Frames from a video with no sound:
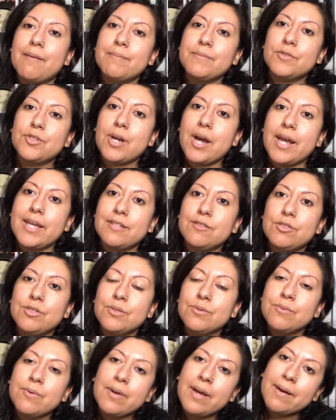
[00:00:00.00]
trying
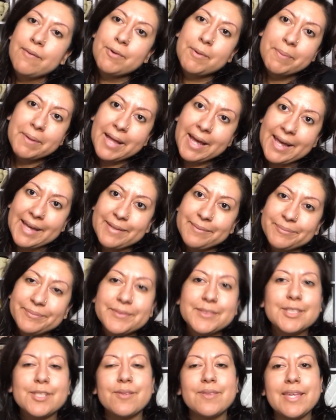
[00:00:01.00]
to reply.
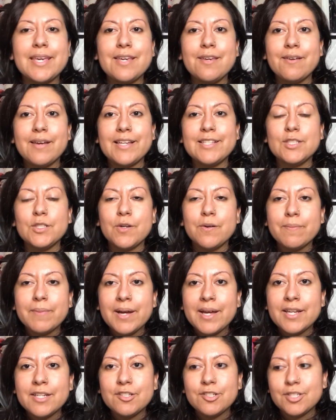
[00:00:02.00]
So thank you guys so
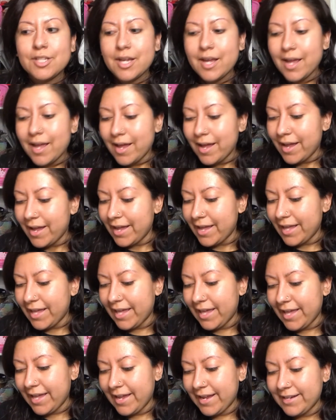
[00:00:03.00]
much,
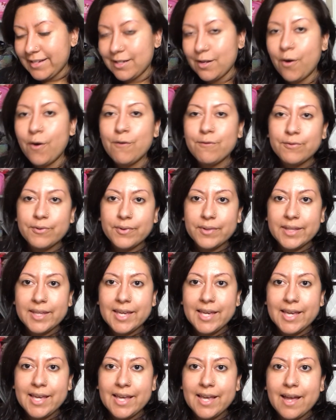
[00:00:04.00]
and
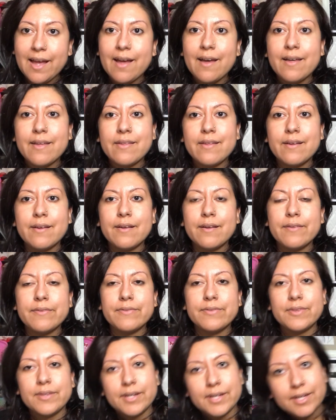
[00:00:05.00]
hopefully
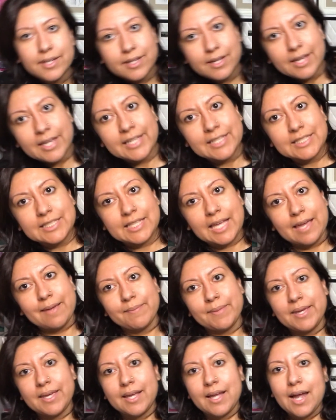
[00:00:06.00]
the
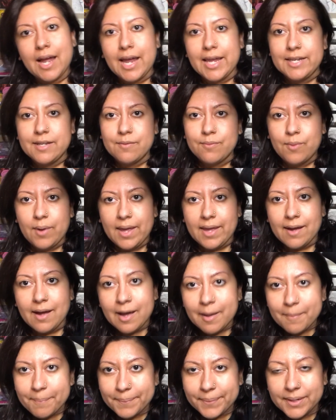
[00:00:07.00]
excitement kind of went
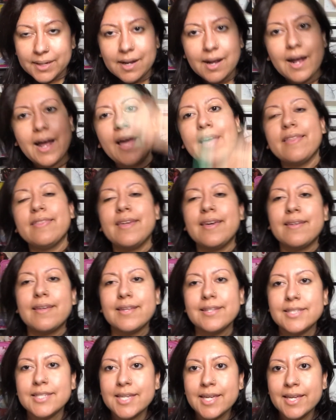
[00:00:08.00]
up. I think
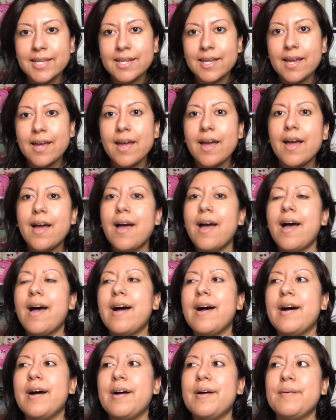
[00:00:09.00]
it did,
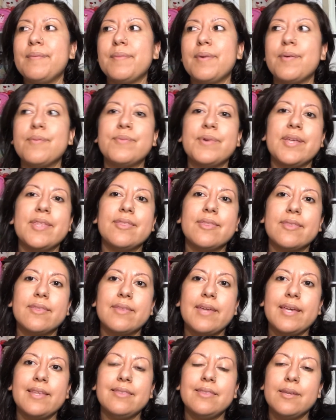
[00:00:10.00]
with
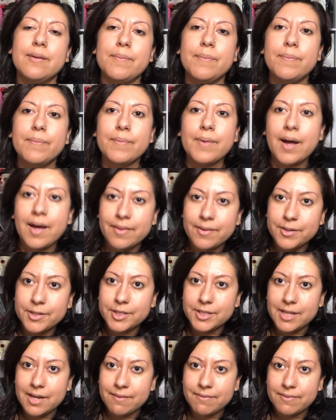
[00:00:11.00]
like the other
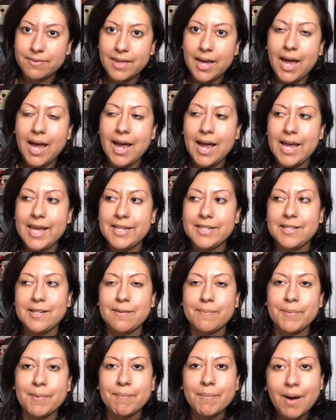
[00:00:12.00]
stuff that I ended
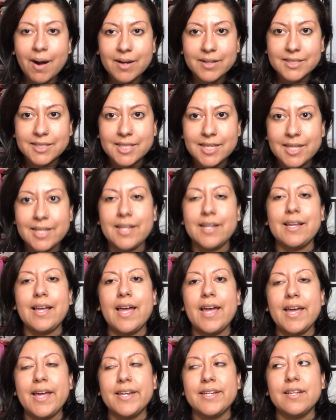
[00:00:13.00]
up unboxing.
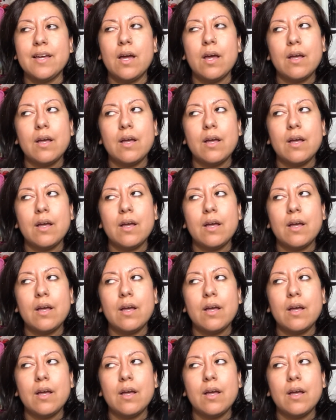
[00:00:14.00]
Again,